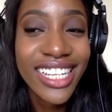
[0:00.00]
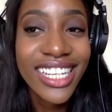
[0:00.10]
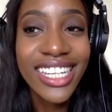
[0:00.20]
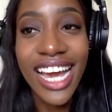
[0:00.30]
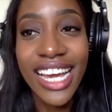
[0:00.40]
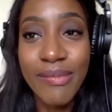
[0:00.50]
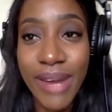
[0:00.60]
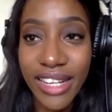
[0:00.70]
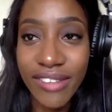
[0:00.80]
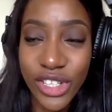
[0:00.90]
Yeah, he
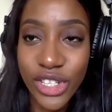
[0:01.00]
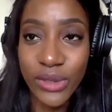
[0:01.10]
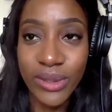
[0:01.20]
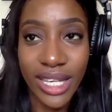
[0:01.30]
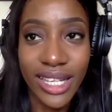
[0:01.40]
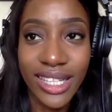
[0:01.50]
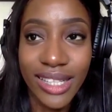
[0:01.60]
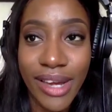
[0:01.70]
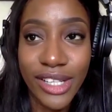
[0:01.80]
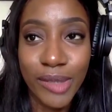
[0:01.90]
might even choose it. He
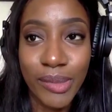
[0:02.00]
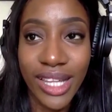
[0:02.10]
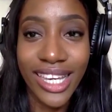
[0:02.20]
might just. That's what like, I'm